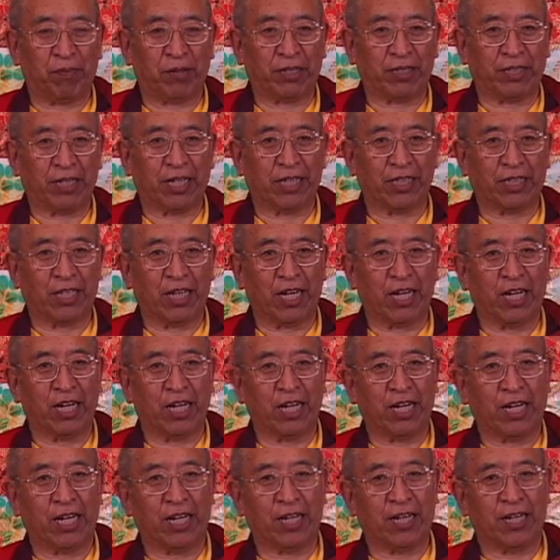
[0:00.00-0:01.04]
your
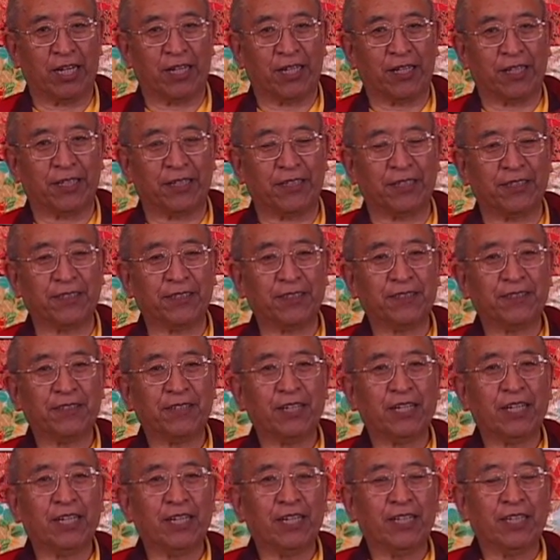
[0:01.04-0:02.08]
practice is
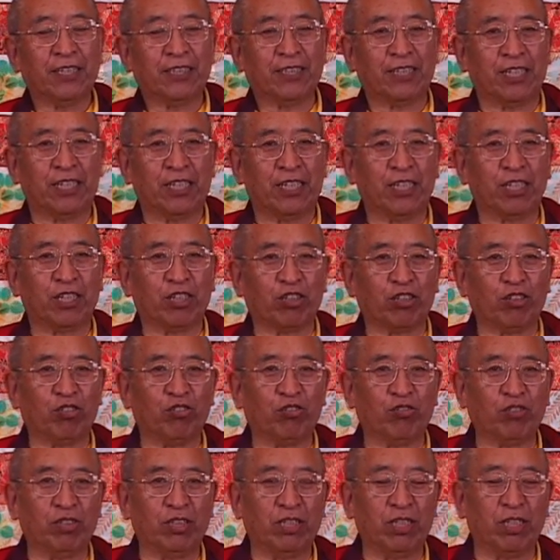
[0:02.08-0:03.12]
so small,
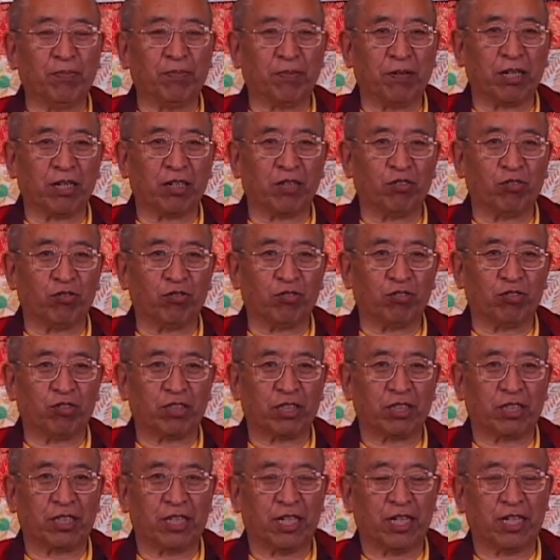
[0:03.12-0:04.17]
so
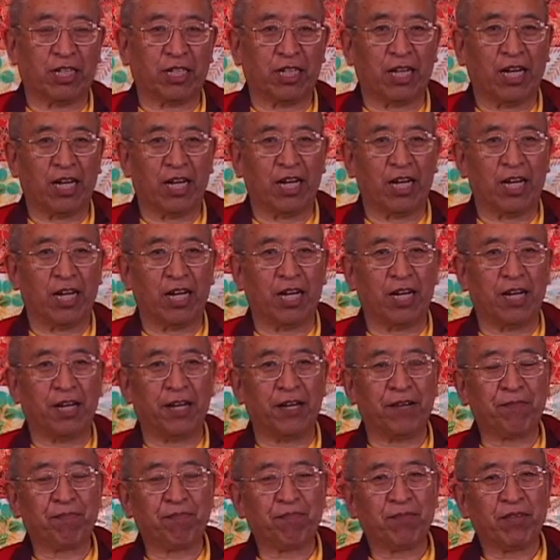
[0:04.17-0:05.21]
limited, that it is
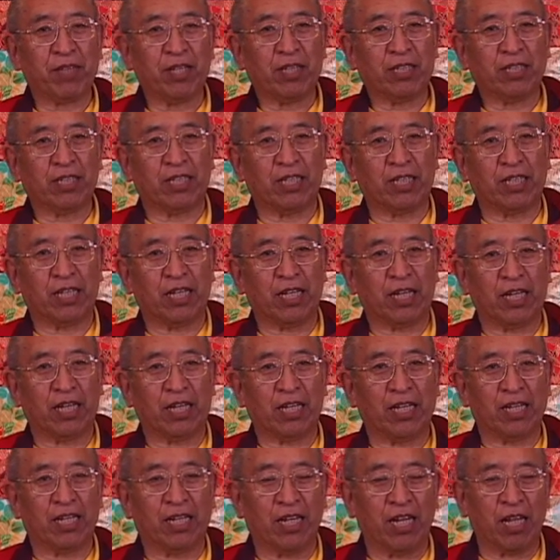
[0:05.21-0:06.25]
insufficient
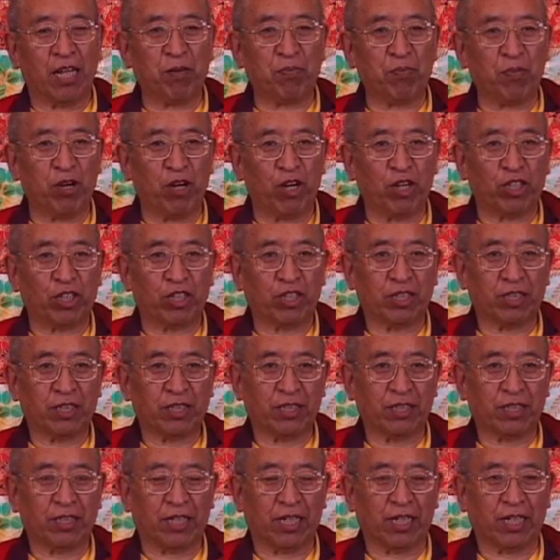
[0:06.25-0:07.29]
to serve as a
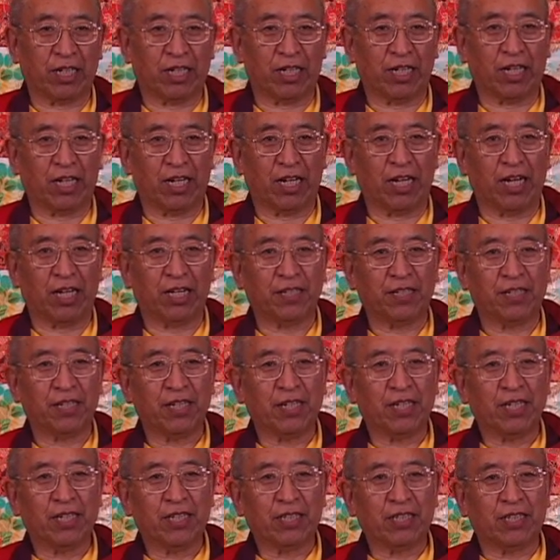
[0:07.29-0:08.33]
basis for your
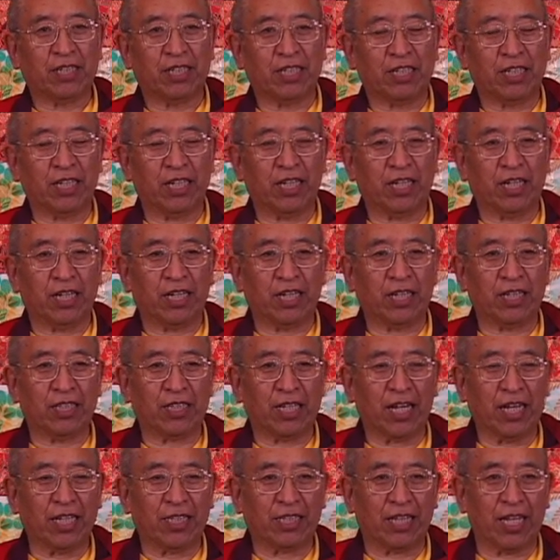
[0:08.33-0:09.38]
Dharma becoming an
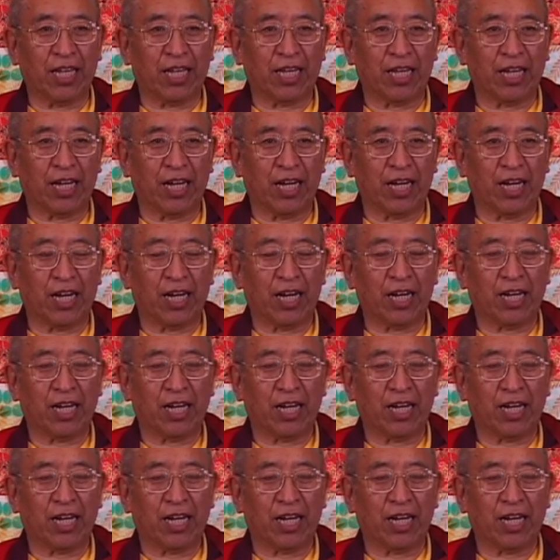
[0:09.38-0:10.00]
authentic path.